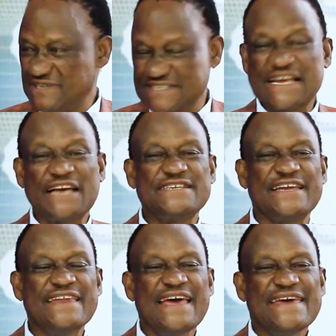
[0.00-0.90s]

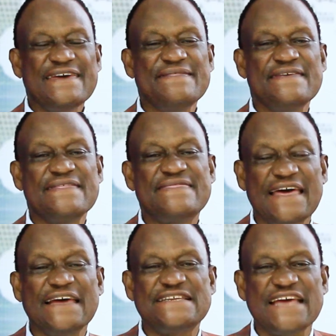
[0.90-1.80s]
discussion in the
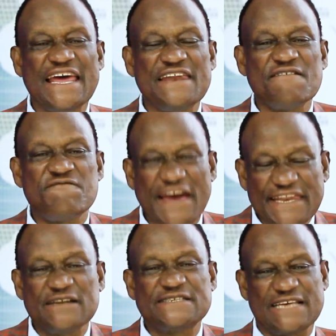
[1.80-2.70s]
third and
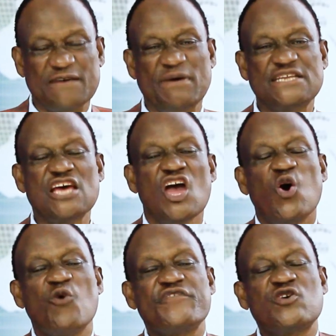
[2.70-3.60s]
final segment
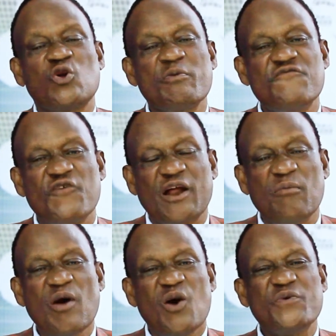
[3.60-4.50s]
of Economic
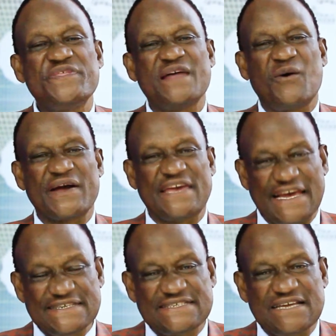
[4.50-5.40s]
Forum with our
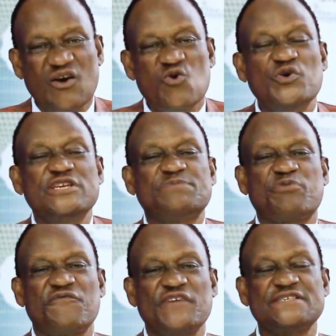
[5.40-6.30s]
guest, who is
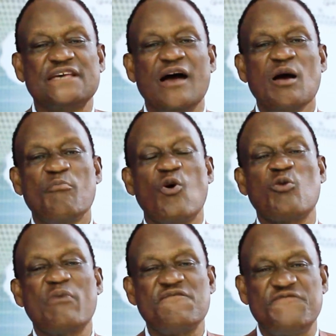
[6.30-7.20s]
Professor
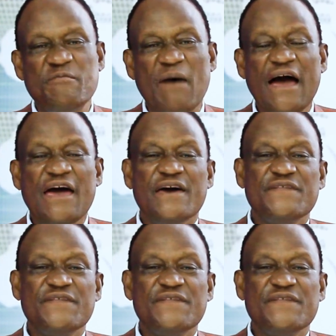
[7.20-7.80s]
Paul Mavima,